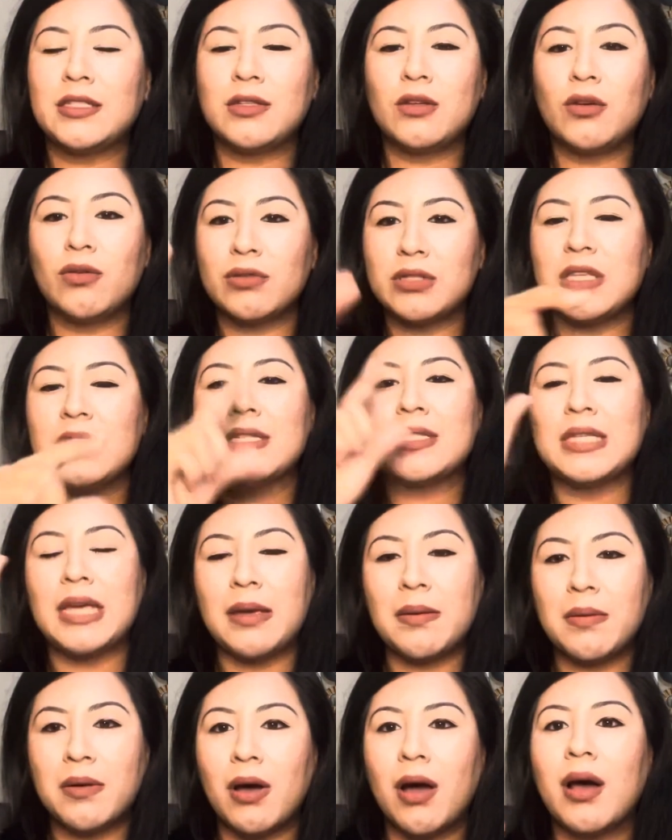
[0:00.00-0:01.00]
You'll see the
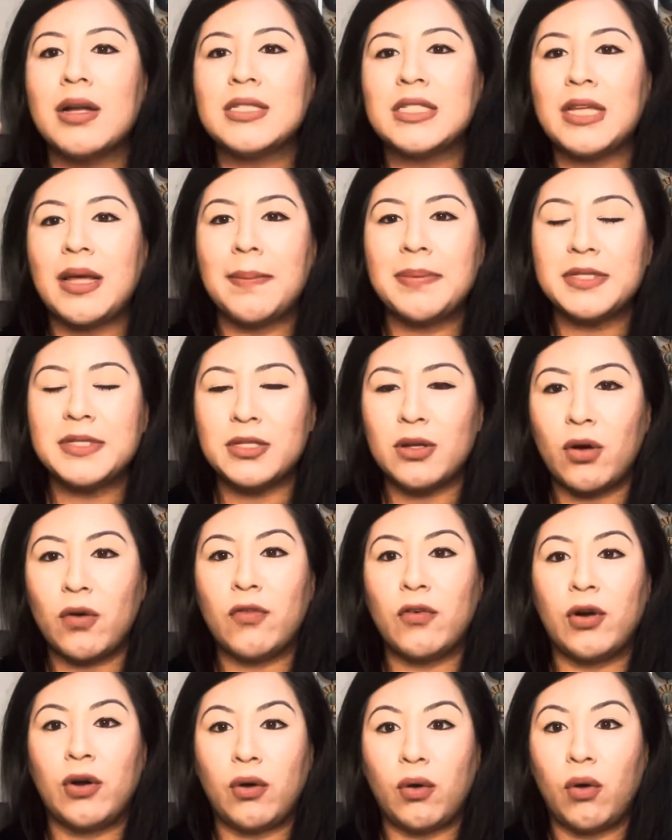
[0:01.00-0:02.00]
same concepts
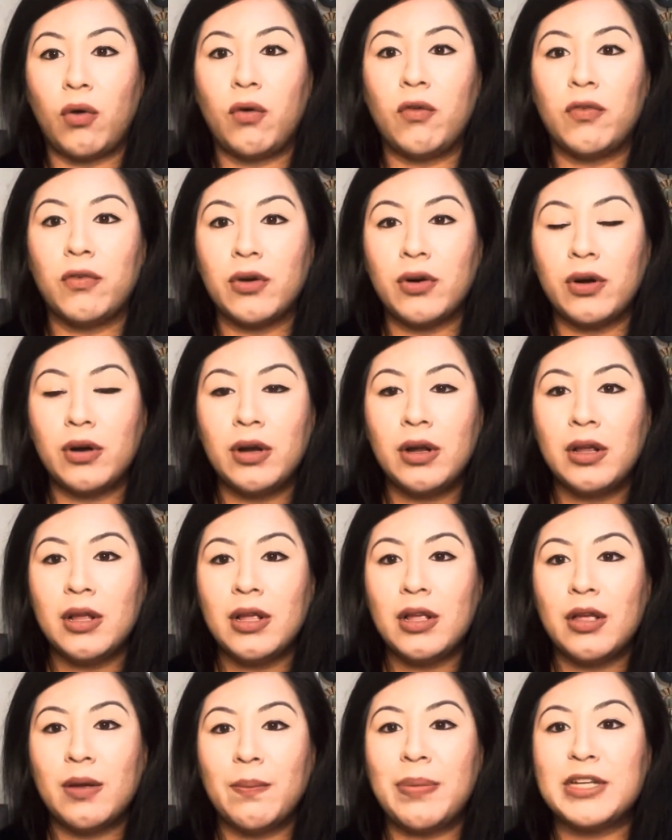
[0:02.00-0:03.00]
over and over,
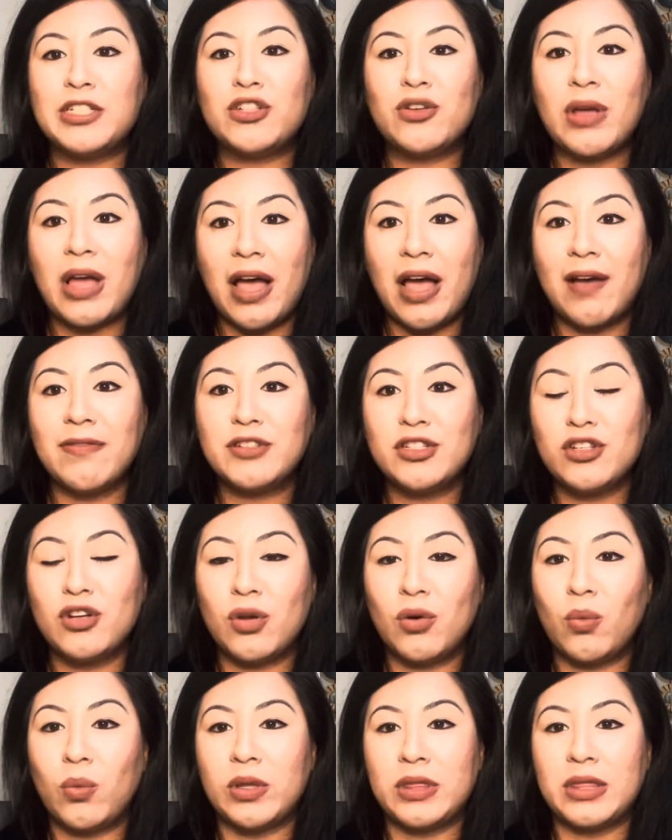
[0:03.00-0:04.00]
but you have to
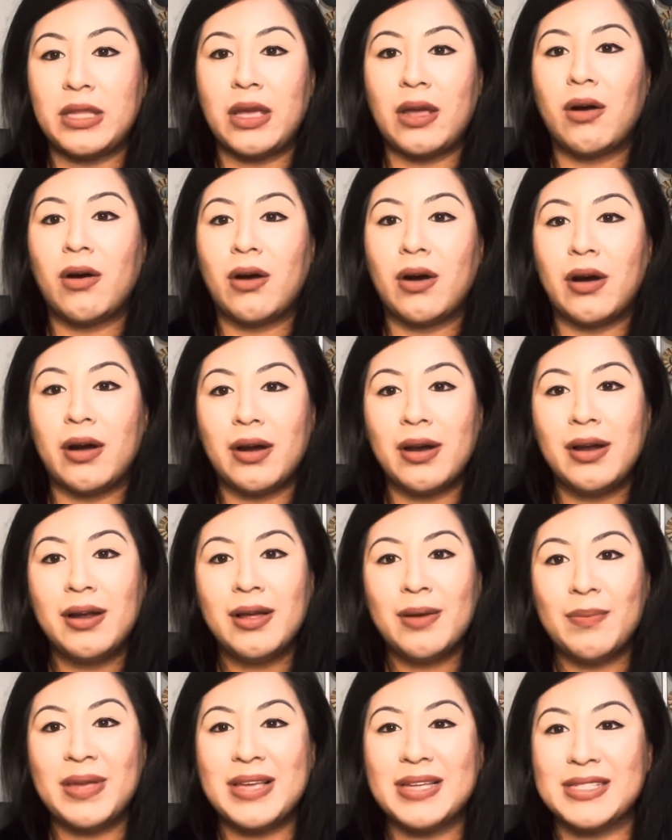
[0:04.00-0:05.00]
know what they are,
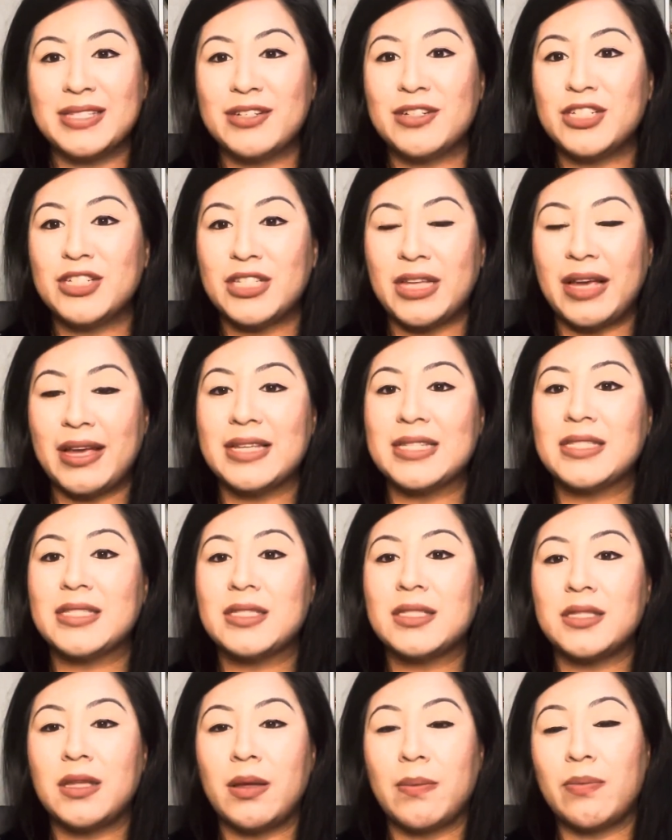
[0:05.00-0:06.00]
because there's, I guess,
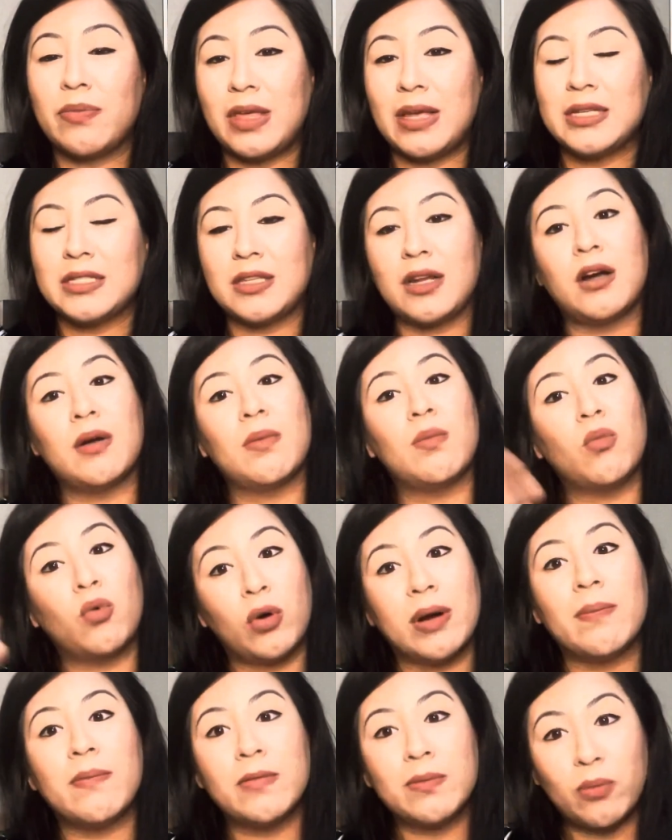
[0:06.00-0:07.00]
some things that are more
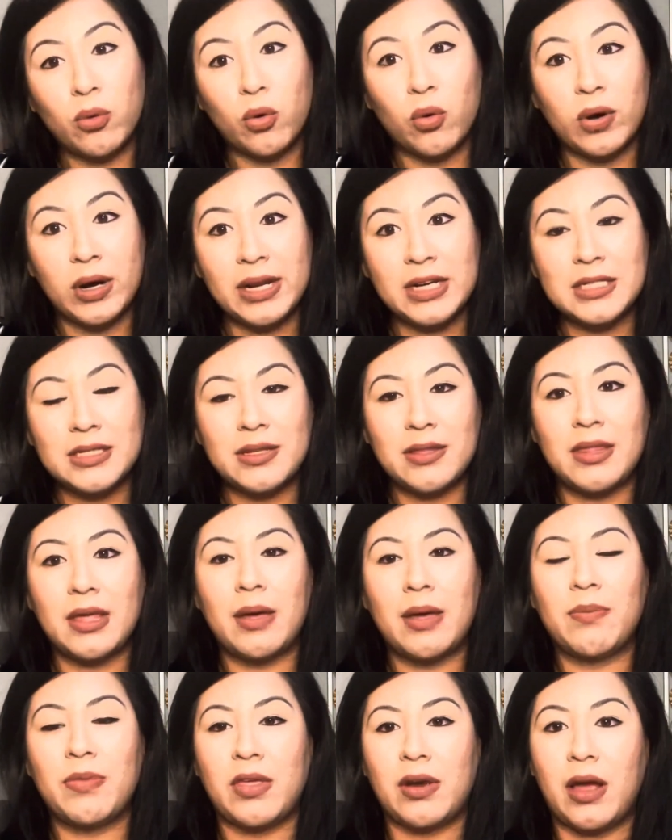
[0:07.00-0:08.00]
important to
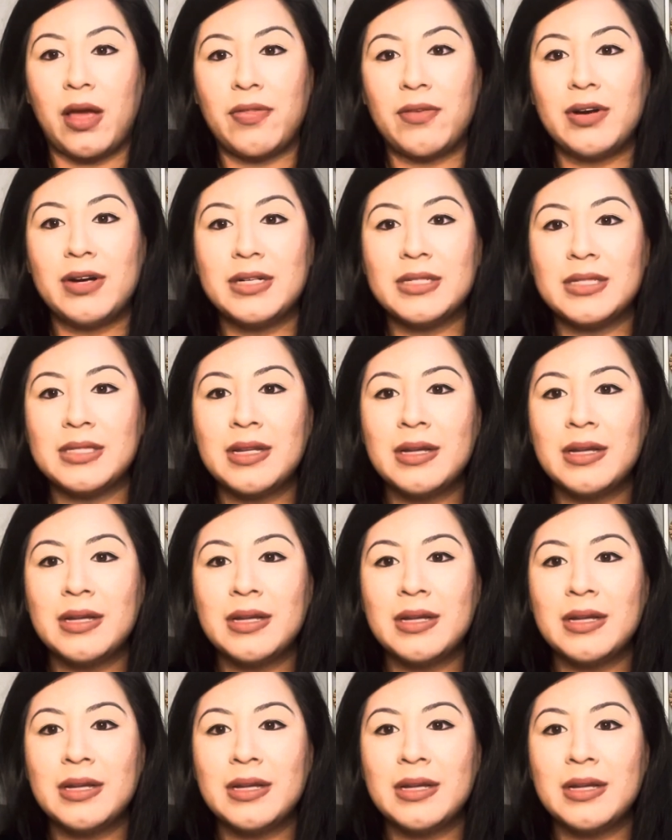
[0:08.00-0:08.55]
them than others.